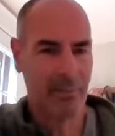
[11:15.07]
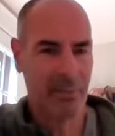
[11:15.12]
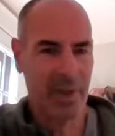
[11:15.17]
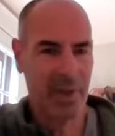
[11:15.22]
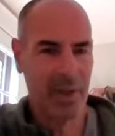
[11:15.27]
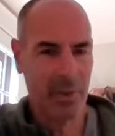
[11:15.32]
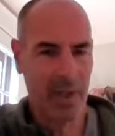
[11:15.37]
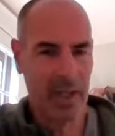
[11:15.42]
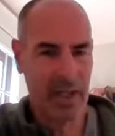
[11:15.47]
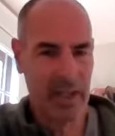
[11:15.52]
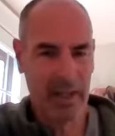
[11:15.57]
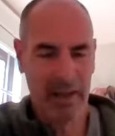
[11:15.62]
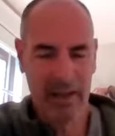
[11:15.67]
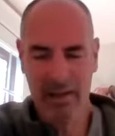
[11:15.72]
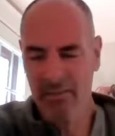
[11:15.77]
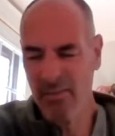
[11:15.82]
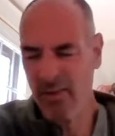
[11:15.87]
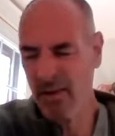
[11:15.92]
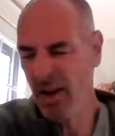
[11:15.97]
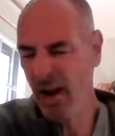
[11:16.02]
you know, and
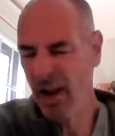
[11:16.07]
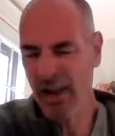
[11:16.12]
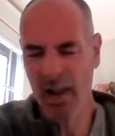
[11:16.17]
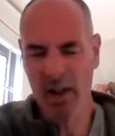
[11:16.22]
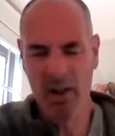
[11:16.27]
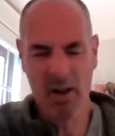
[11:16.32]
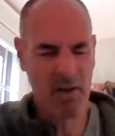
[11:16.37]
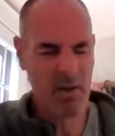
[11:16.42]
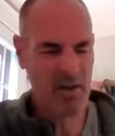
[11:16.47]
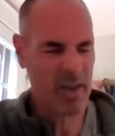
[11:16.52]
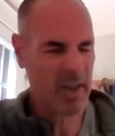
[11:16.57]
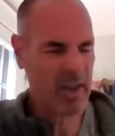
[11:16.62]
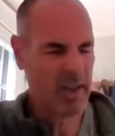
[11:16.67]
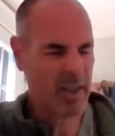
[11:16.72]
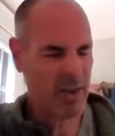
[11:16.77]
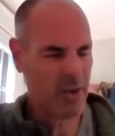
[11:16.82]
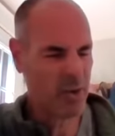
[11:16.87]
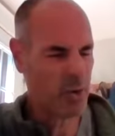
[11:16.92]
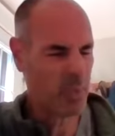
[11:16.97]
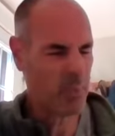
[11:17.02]
you know, oh, this
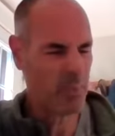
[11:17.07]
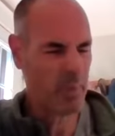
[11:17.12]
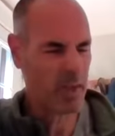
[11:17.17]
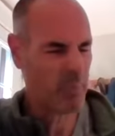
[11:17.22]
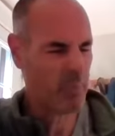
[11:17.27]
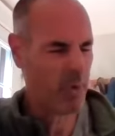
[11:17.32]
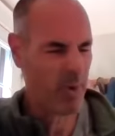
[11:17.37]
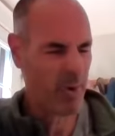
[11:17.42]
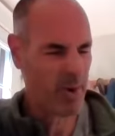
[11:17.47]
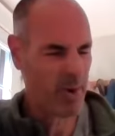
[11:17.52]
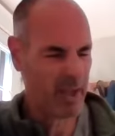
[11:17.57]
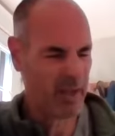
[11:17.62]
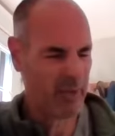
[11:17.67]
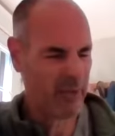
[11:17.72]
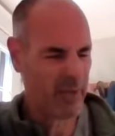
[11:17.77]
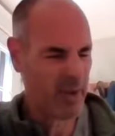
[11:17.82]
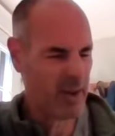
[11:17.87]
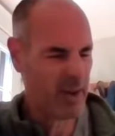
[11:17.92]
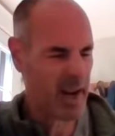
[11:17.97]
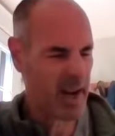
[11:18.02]
stupid point
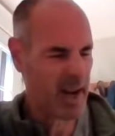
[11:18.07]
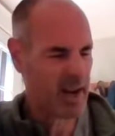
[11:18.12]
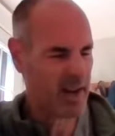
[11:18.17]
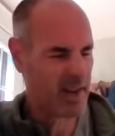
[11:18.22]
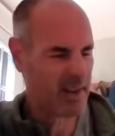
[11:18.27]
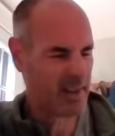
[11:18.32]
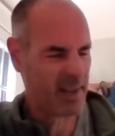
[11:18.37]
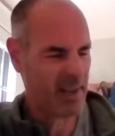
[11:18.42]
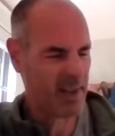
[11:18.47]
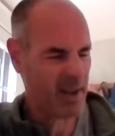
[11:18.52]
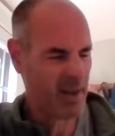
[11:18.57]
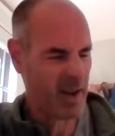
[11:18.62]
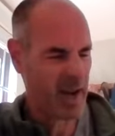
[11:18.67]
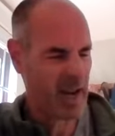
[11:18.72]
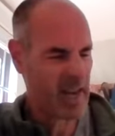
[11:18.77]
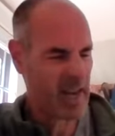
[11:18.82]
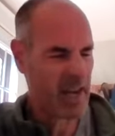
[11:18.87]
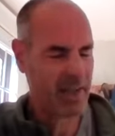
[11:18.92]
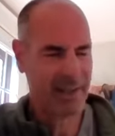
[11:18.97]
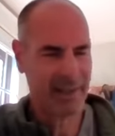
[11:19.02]
for neck, you know,
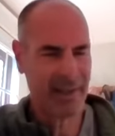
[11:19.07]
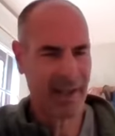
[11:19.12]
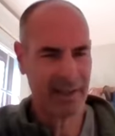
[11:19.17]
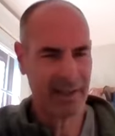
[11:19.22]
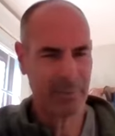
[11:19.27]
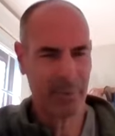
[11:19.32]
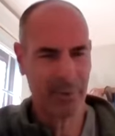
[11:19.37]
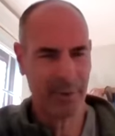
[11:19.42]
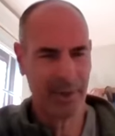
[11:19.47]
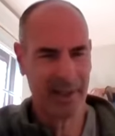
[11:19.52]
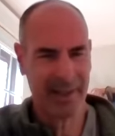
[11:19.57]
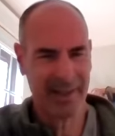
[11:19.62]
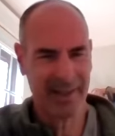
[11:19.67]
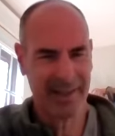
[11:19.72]
I hate that point.